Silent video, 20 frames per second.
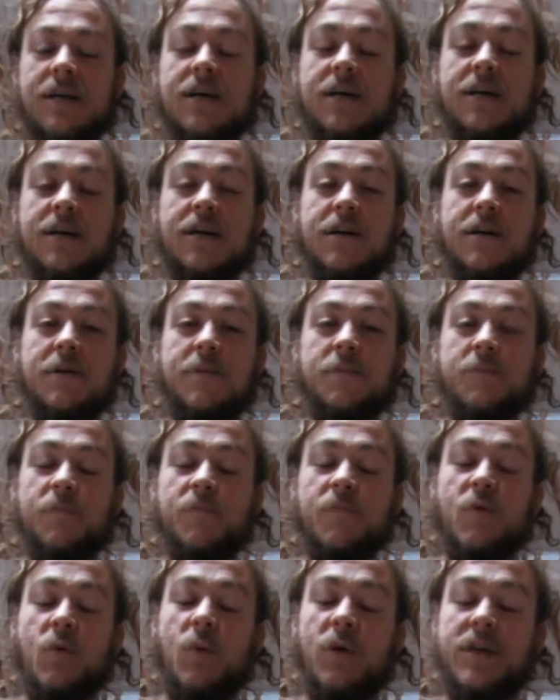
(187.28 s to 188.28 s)
Um,
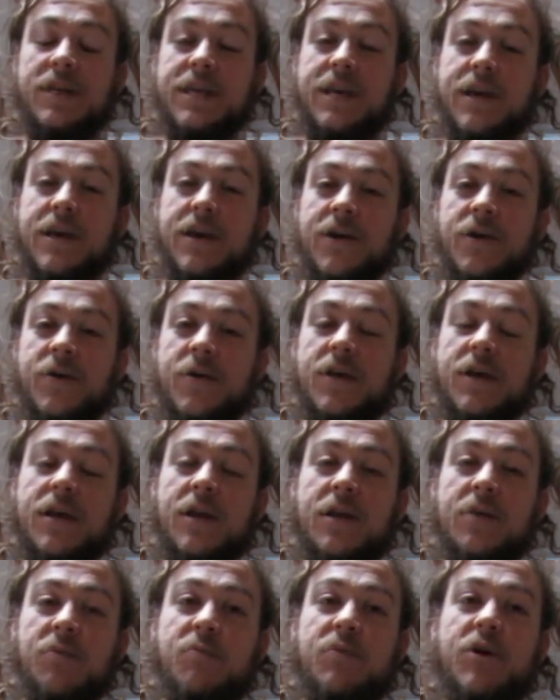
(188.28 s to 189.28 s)
went down
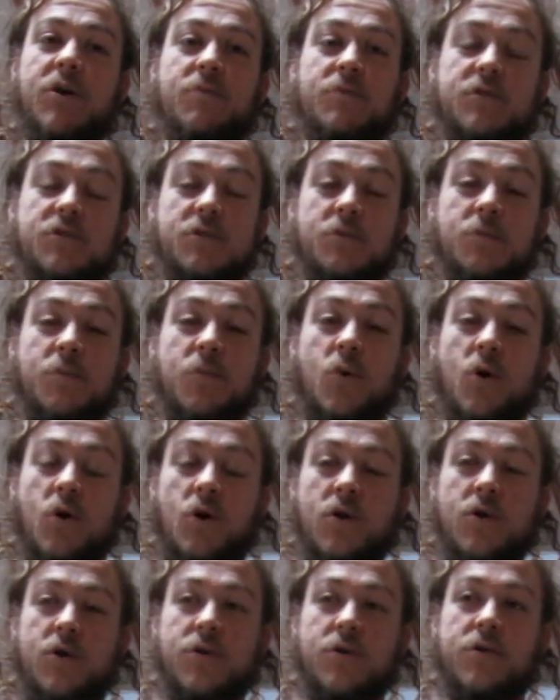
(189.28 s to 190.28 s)
and pumped some
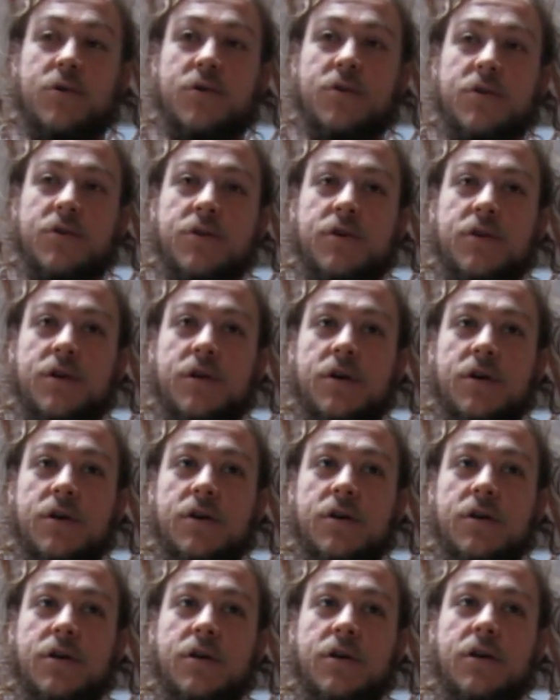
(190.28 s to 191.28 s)
water,
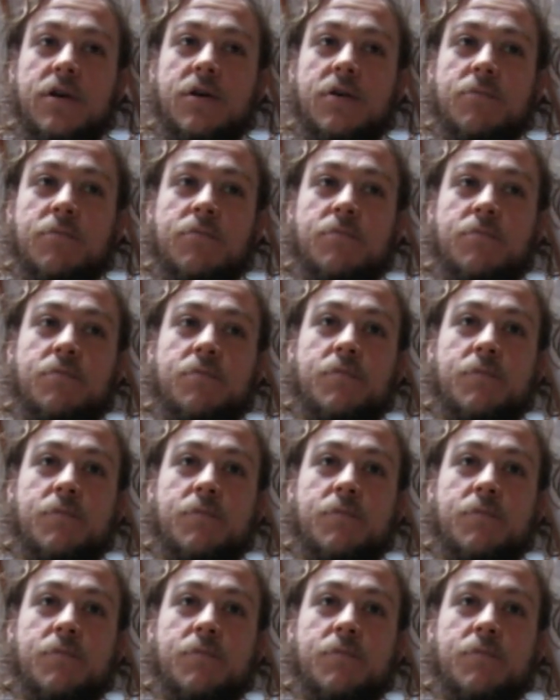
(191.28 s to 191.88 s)
um,